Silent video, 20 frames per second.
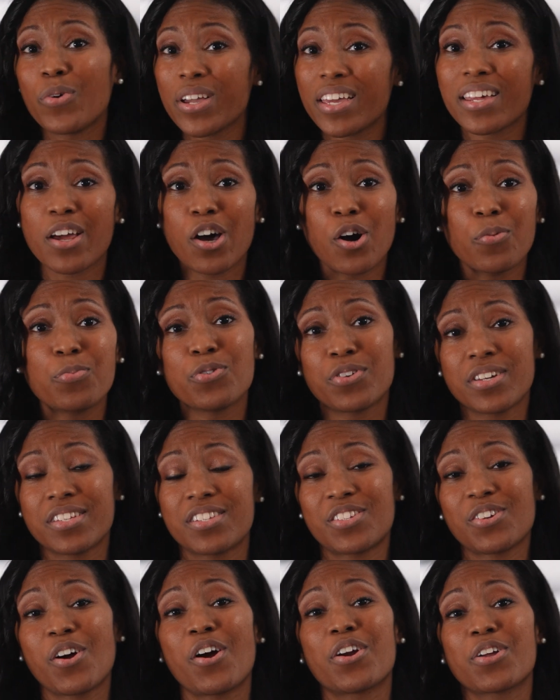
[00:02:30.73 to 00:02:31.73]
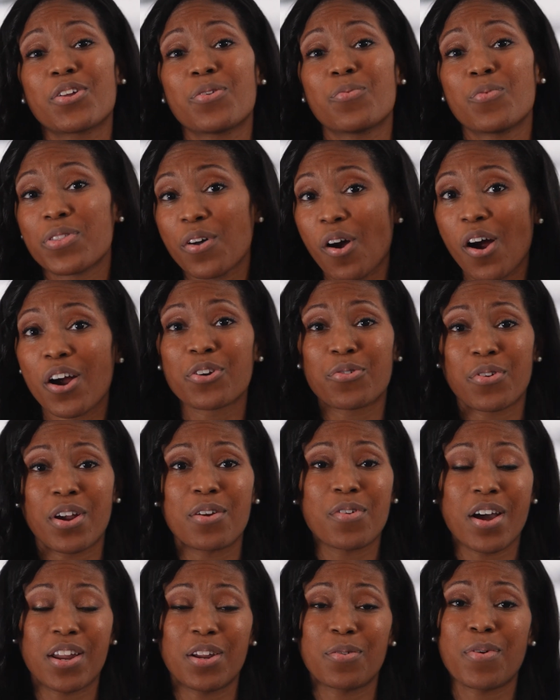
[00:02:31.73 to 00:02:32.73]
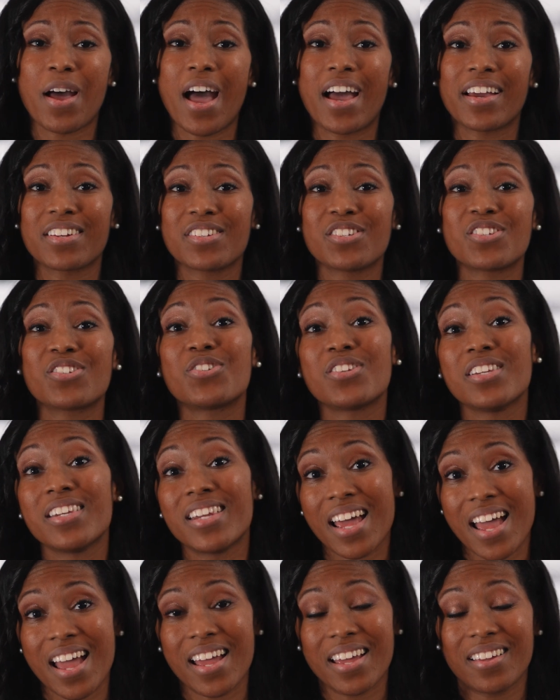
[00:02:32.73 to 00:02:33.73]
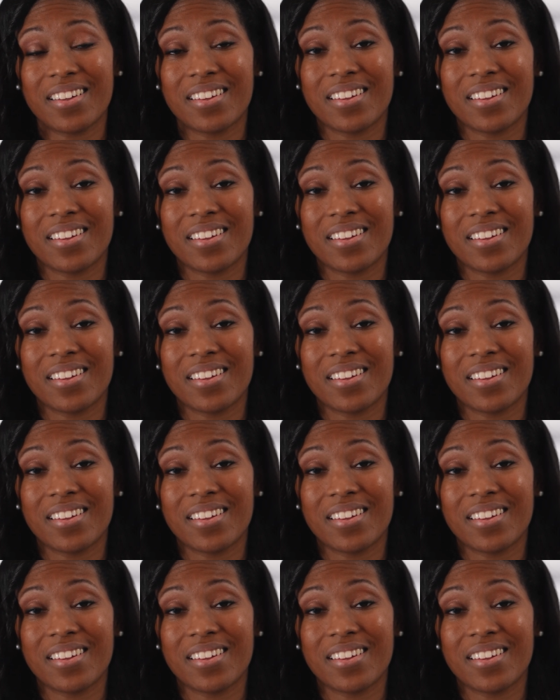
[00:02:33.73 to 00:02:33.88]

We can help you get started with our grant writing package today.